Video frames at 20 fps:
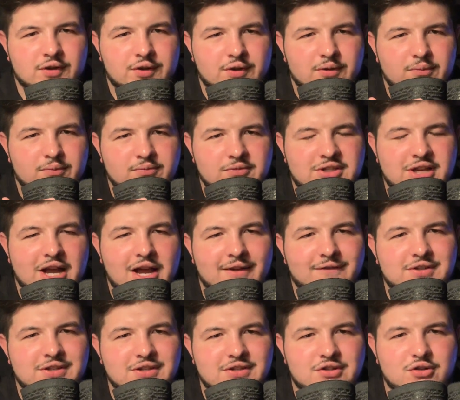of the
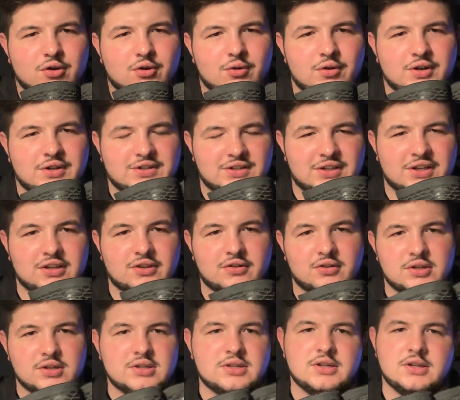times he's torn his
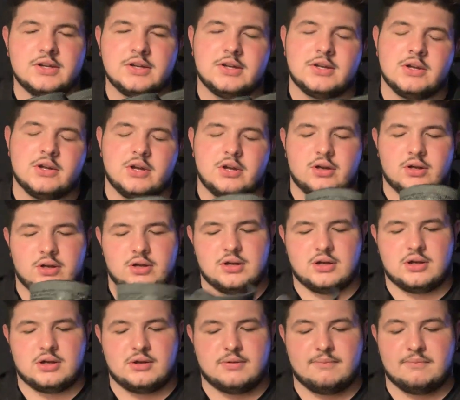Achilles.
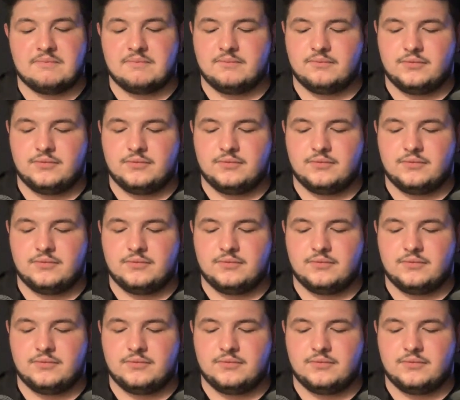Um,